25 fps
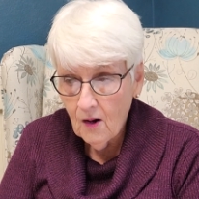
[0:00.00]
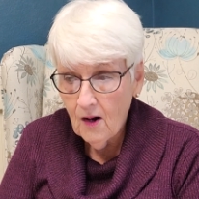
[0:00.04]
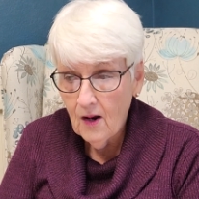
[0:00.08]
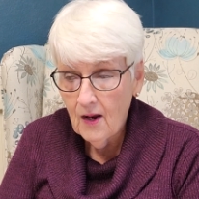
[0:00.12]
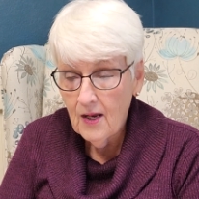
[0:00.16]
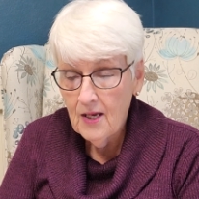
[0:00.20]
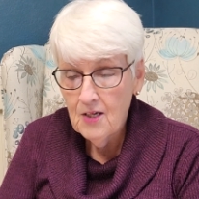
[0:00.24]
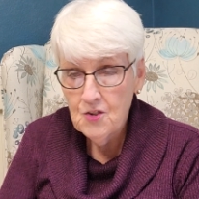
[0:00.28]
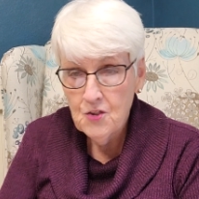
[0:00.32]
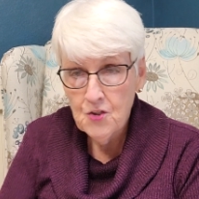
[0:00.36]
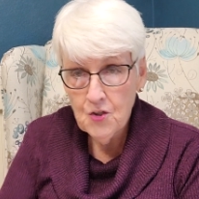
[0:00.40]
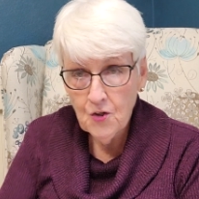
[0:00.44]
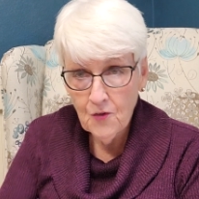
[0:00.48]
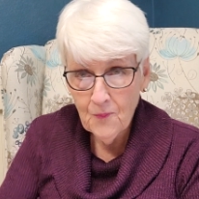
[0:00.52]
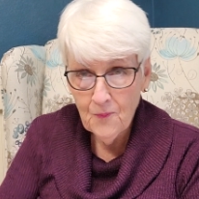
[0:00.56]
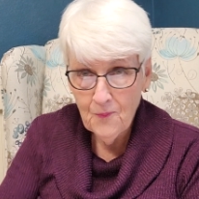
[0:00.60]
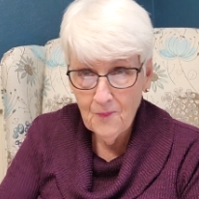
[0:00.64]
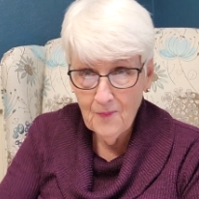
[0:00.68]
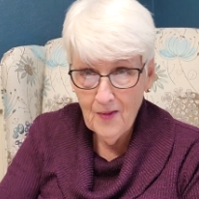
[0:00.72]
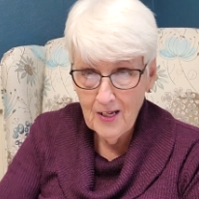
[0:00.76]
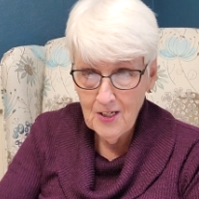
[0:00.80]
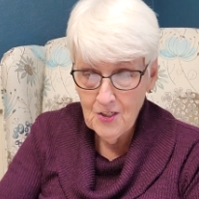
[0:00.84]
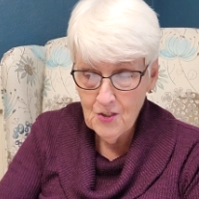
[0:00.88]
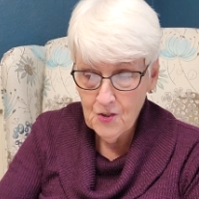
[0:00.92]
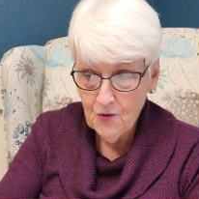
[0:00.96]
Is your
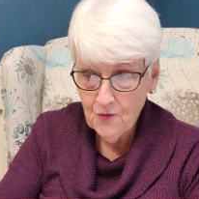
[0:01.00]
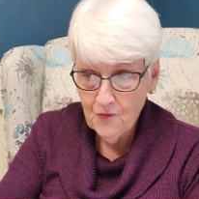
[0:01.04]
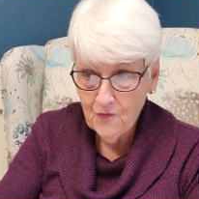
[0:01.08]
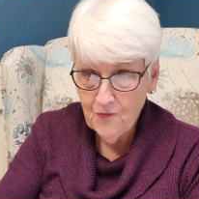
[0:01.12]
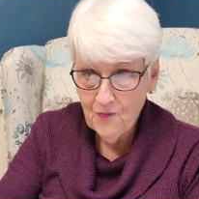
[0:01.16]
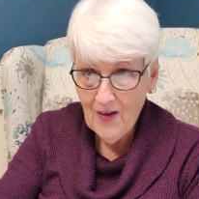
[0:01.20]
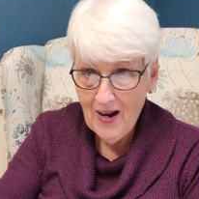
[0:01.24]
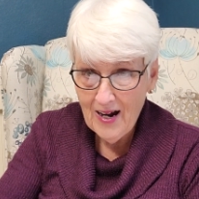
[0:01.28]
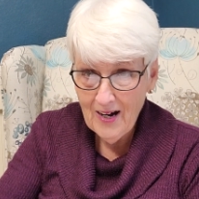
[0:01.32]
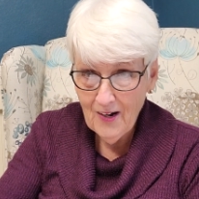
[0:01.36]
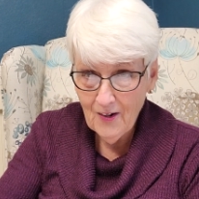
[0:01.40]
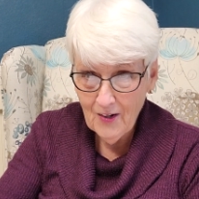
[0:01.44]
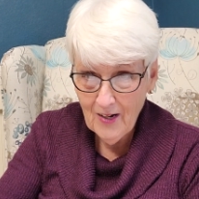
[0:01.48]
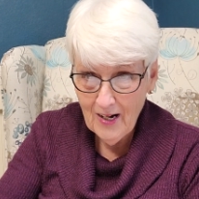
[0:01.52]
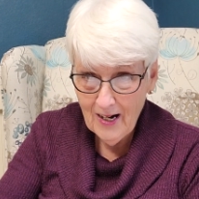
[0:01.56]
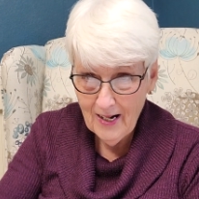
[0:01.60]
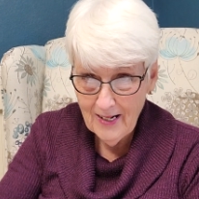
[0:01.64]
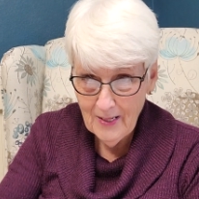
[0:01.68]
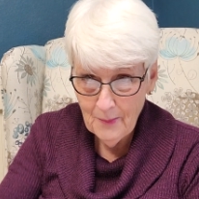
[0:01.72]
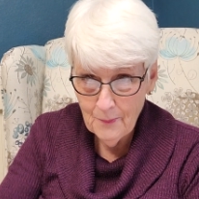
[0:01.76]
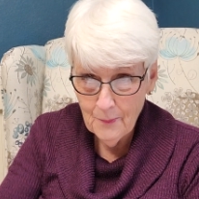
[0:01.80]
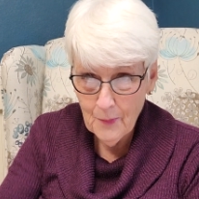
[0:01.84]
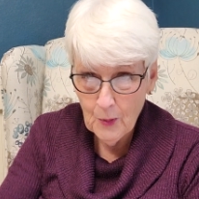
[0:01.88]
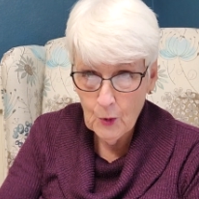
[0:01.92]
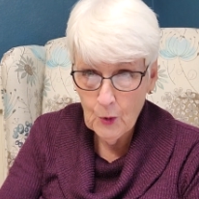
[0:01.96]
is your fire kind
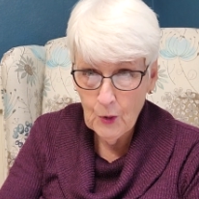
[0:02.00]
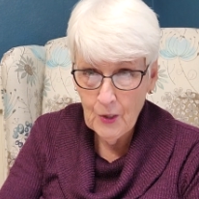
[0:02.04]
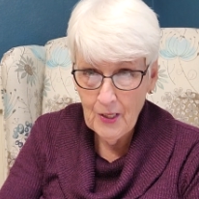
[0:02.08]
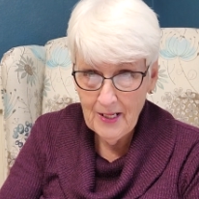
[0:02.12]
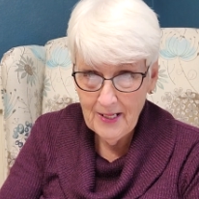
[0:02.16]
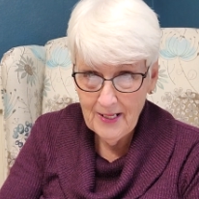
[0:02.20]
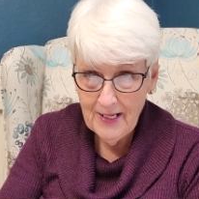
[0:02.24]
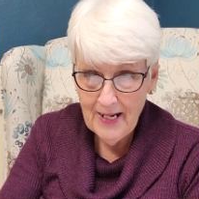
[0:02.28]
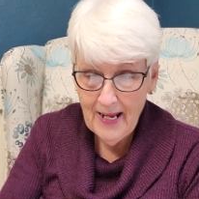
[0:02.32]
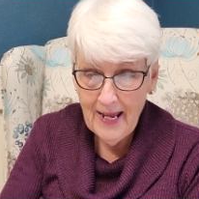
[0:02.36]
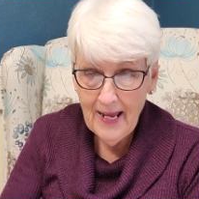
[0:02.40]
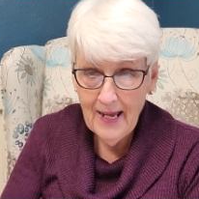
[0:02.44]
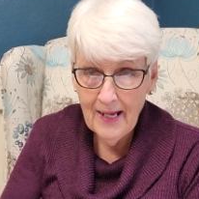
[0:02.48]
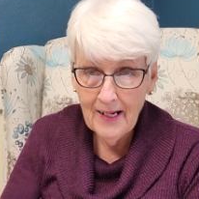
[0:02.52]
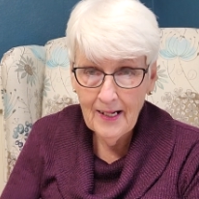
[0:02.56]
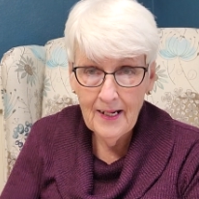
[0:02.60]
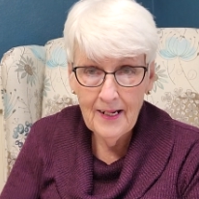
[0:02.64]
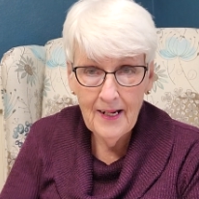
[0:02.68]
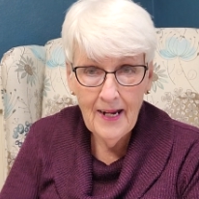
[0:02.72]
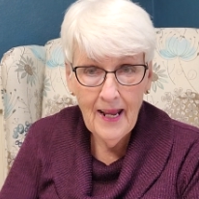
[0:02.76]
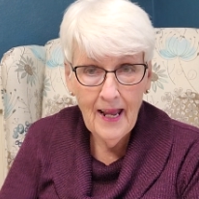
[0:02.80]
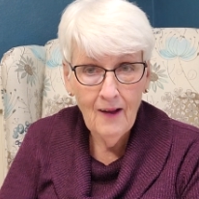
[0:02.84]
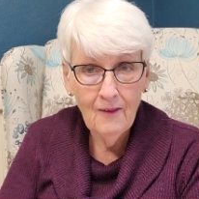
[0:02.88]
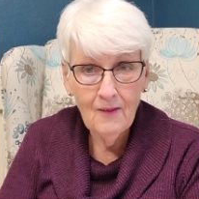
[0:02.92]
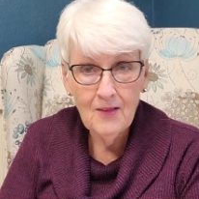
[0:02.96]
of burning down and
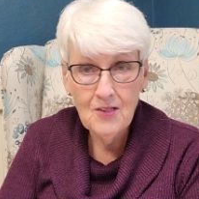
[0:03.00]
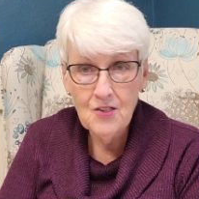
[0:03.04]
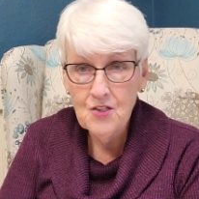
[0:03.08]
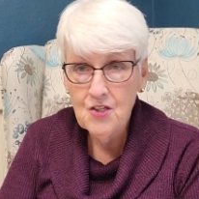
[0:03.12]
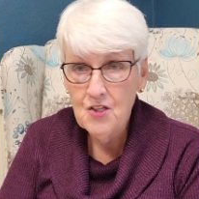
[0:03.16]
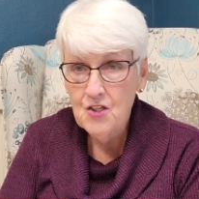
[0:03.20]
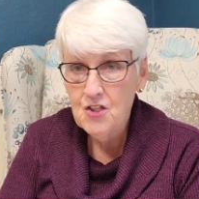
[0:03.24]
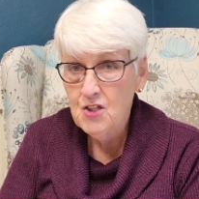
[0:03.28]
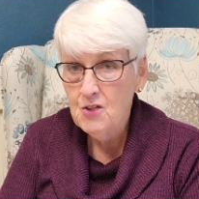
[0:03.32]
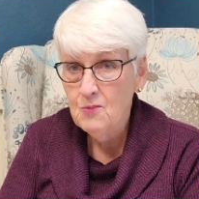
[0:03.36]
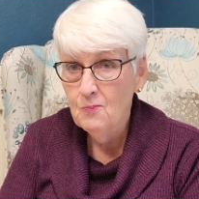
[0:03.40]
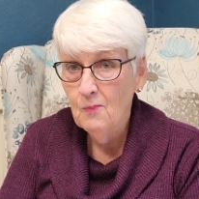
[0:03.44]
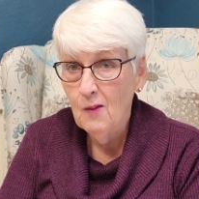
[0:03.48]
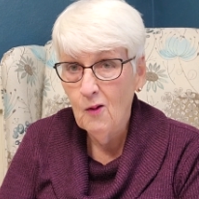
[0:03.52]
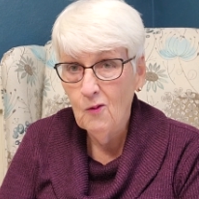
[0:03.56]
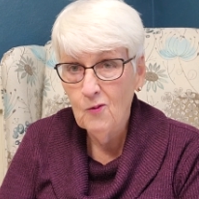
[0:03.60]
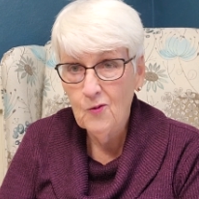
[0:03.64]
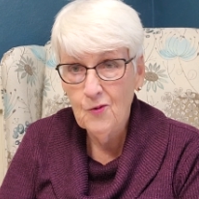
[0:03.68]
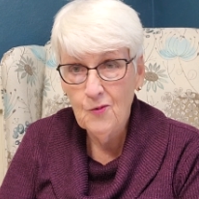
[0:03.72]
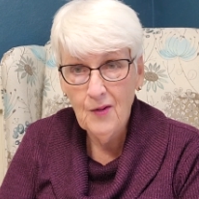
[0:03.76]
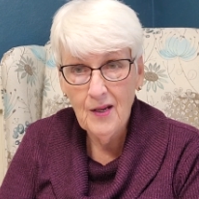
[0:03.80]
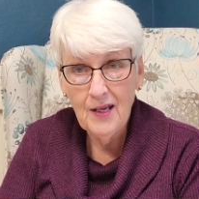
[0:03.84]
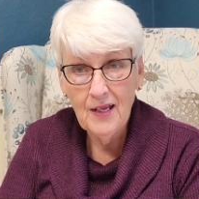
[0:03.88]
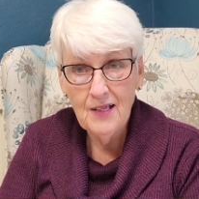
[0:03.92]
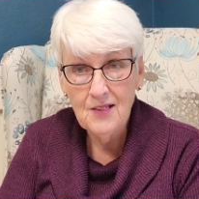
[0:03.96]
now it's just
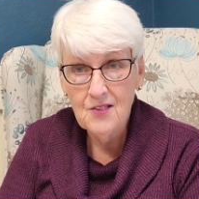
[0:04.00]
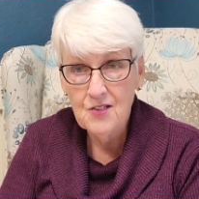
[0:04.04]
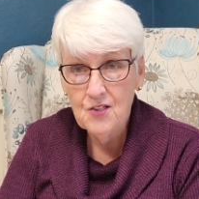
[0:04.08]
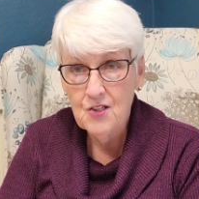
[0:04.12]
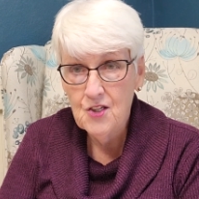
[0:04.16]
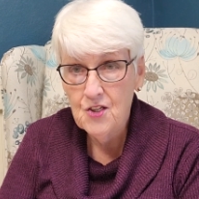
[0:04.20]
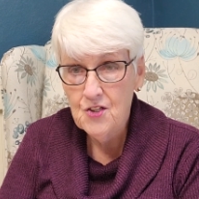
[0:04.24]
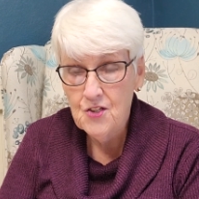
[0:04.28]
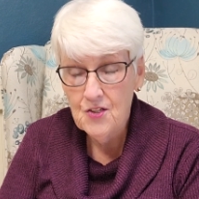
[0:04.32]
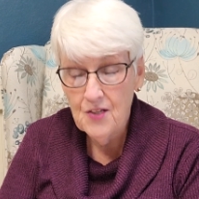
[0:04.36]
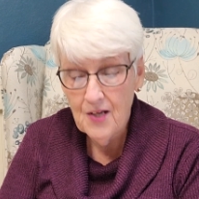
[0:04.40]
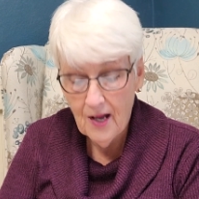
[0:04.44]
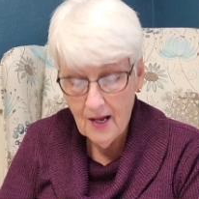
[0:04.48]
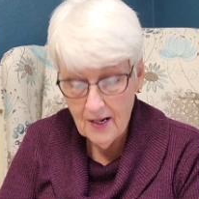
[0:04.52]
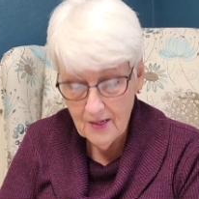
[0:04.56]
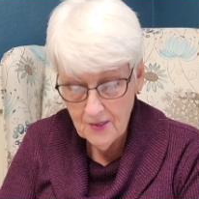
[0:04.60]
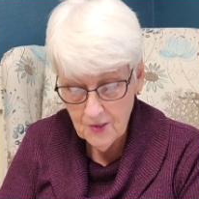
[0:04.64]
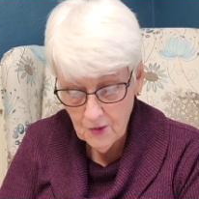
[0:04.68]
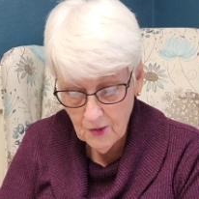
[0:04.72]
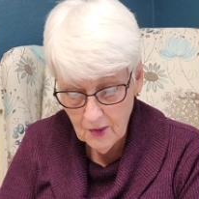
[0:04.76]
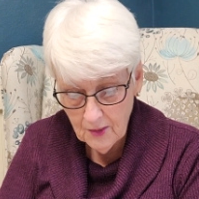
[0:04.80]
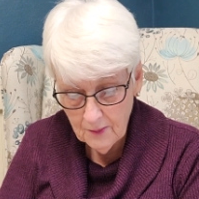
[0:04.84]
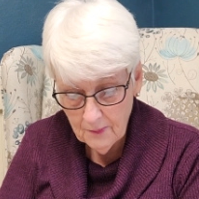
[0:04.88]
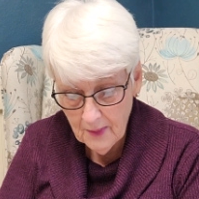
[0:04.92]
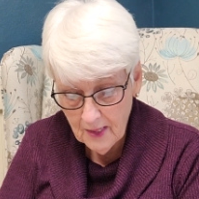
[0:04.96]
smoldering? It's just not
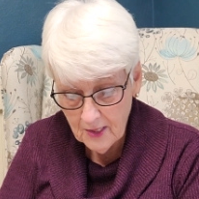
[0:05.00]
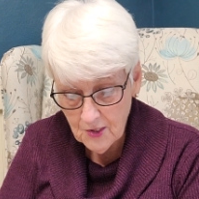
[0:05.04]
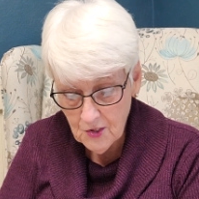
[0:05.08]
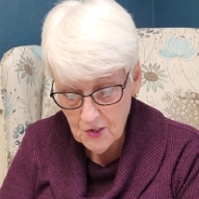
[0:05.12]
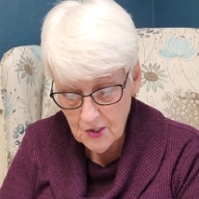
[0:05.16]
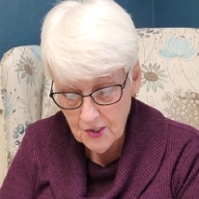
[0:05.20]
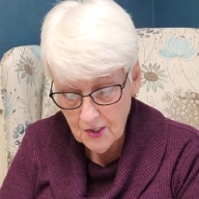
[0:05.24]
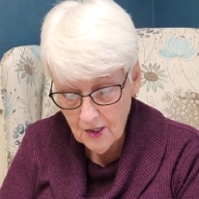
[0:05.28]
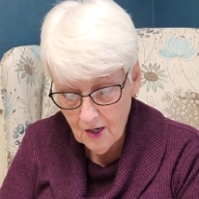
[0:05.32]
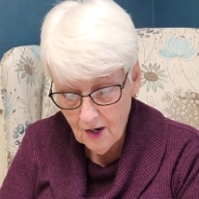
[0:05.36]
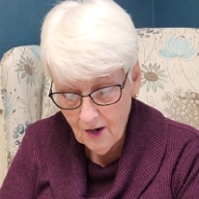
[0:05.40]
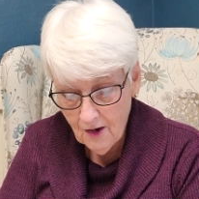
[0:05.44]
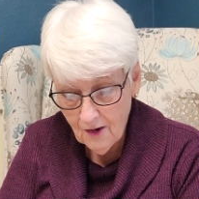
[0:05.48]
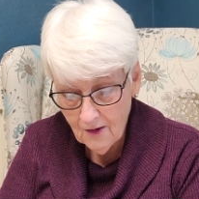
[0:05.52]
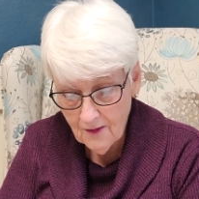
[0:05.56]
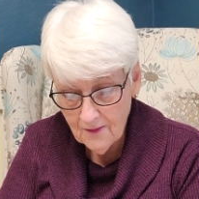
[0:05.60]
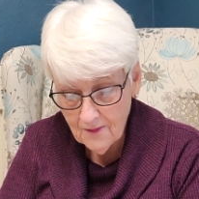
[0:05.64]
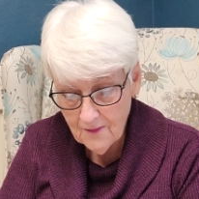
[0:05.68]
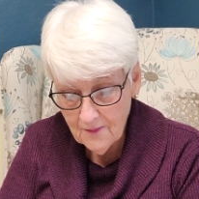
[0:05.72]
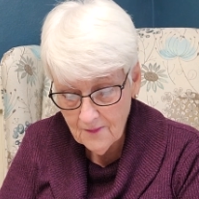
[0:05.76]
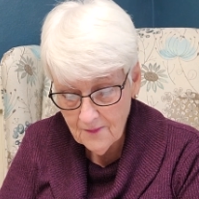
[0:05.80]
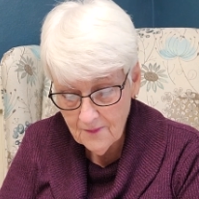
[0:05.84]
doing much at all?